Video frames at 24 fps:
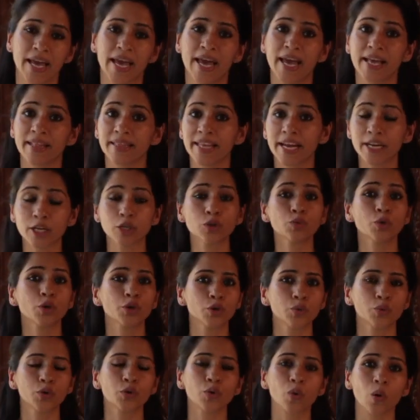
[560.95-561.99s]
And that is what
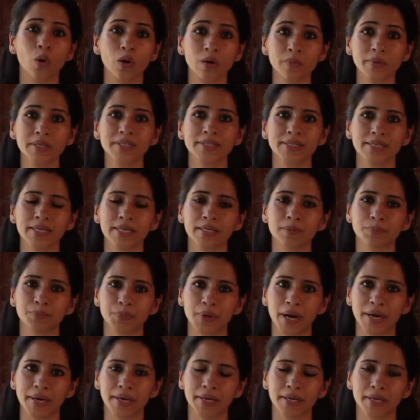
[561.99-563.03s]
you would always see in
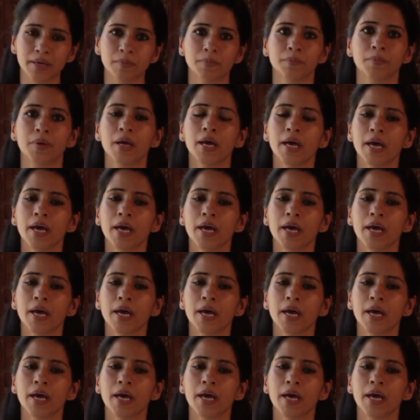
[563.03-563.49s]
pranayam.